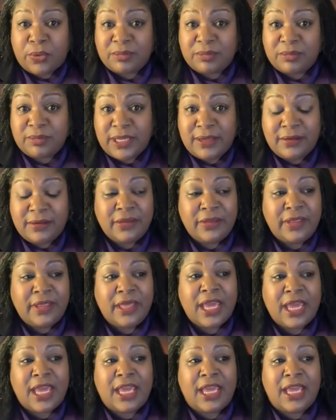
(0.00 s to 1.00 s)
me,
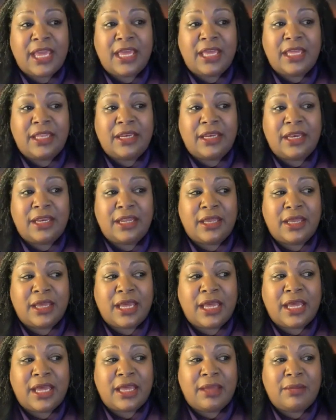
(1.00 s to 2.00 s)
and
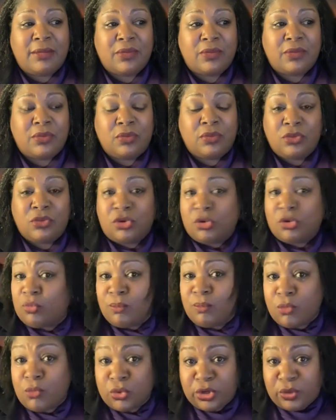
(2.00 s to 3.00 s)
you're
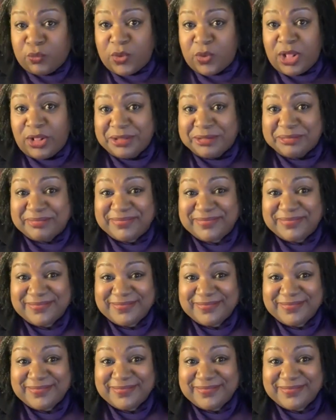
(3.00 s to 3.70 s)
more than welcome.